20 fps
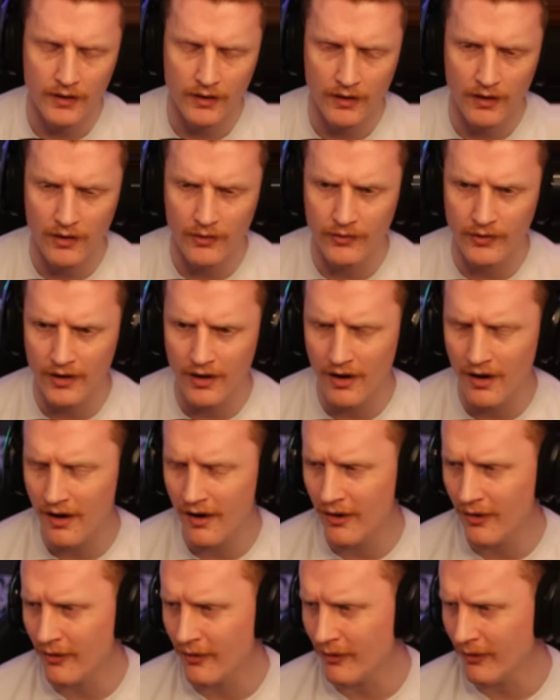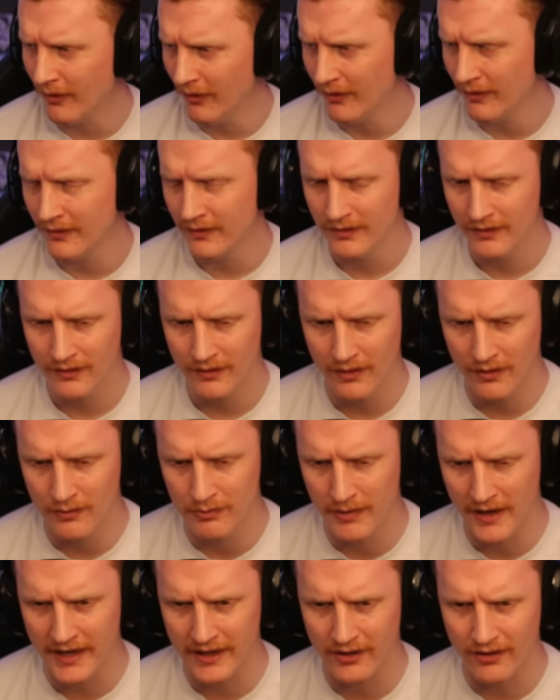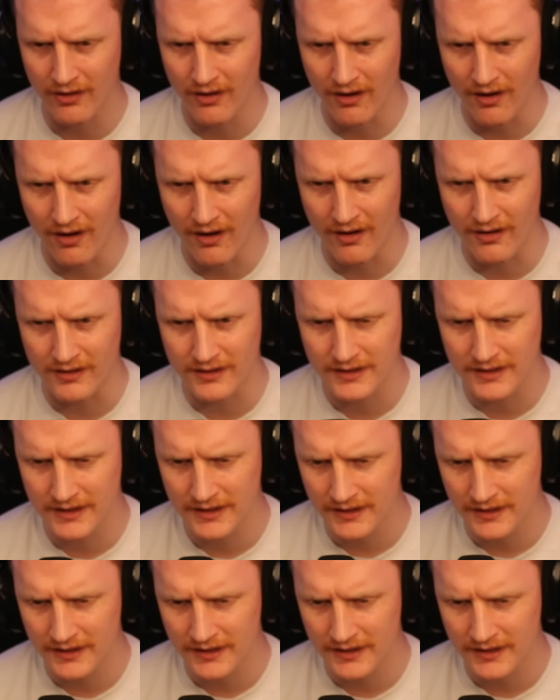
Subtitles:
Oh no! Oh my god!